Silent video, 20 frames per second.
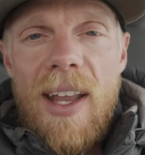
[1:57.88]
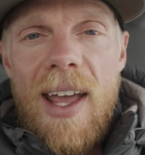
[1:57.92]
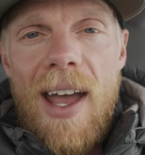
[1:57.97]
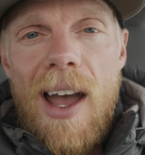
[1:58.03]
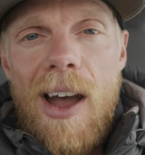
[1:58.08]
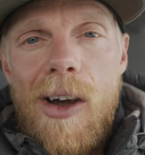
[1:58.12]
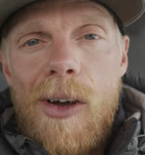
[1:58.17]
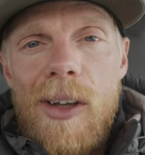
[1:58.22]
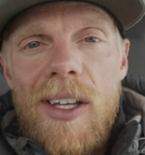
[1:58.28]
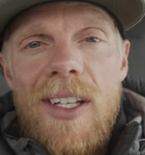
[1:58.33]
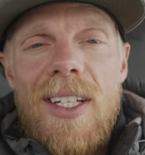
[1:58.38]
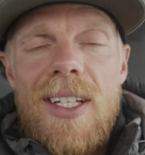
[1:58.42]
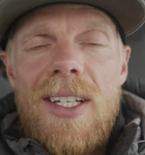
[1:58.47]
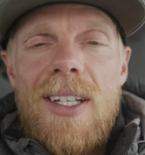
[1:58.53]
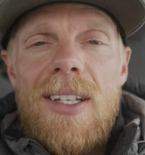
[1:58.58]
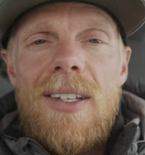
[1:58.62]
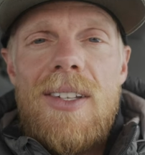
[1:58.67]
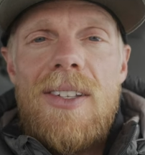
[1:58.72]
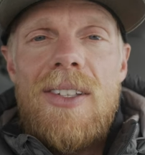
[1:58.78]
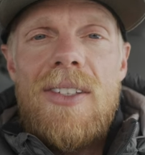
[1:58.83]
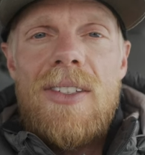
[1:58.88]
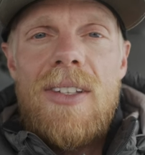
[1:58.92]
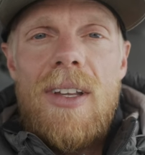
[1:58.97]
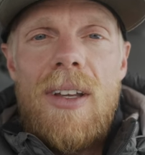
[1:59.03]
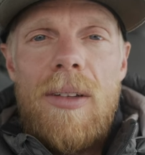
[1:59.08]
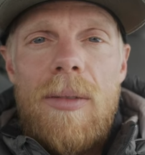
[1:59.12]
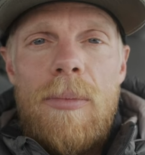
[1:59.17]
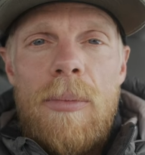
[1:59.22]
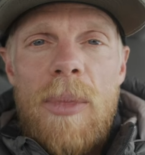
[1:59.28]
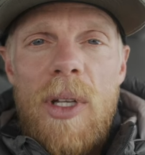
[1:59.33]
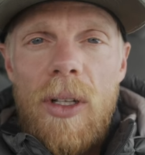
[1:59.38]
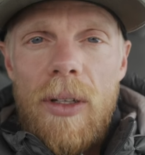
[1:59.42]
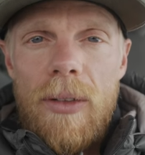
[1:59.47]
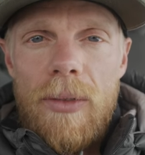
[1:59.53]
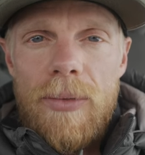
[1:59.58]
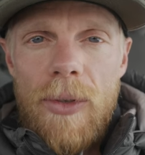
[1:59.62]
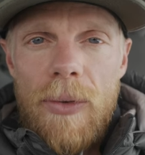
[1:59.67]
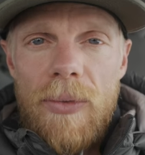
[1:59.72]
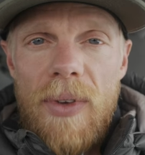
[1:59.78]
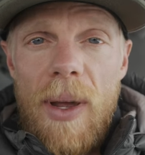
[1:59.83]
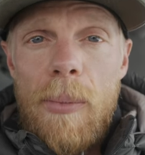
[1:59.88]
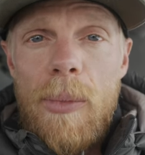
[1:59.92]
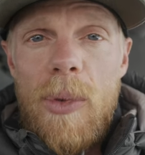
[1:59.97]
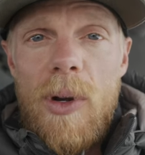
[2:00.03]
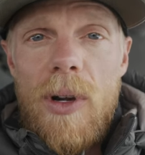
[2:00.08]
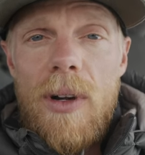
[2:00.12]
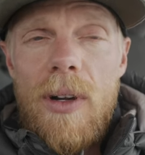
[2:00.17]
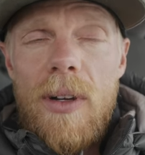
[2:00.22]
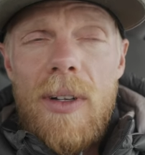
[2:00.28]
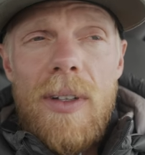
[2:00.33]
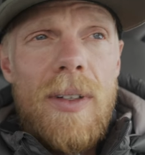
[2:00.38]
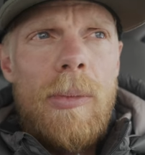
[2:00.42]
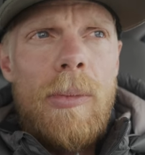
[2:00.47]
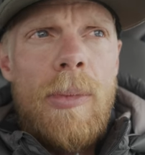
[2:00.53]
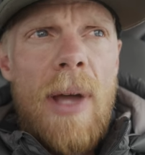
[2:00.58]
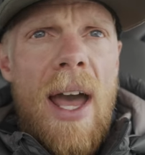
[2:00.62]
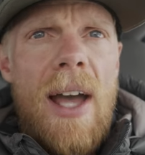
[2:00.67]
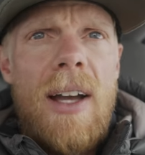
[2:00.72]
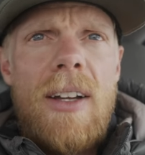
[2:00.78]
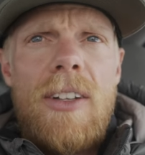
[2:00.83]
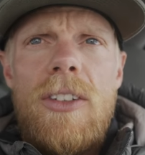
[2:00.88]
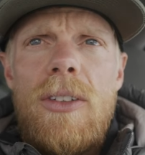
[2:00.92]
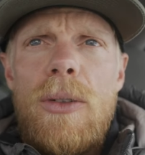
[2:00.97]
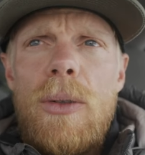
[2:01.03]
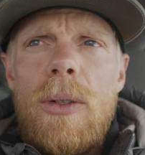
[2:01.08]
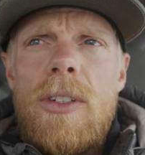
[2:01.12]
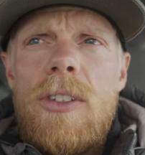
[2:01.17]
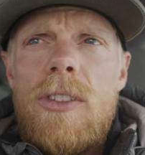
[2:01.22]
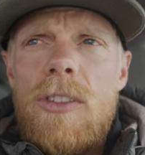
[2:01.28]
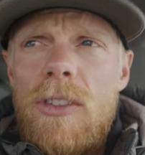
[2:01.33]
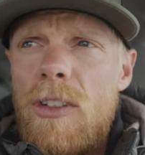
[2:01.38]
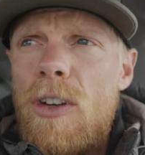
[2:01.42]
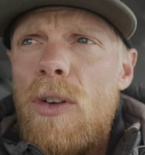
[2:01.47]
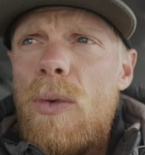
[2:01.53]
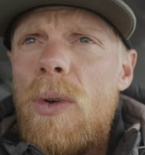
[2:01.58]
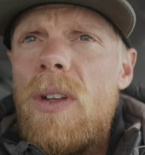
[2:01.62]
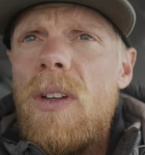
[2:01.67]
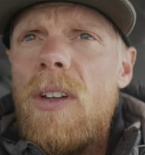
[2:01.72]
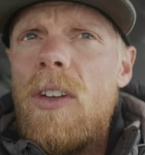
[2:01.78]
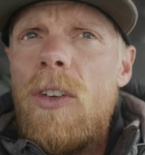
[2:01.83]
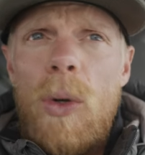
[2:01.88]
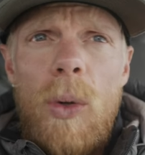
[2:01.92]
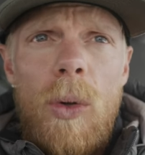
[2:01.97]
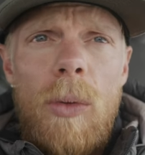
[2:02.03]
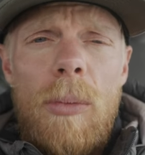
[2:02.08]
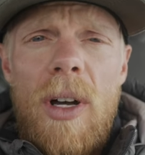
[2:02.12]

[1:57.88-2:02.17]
now it is middle of November, back to a snowy and cold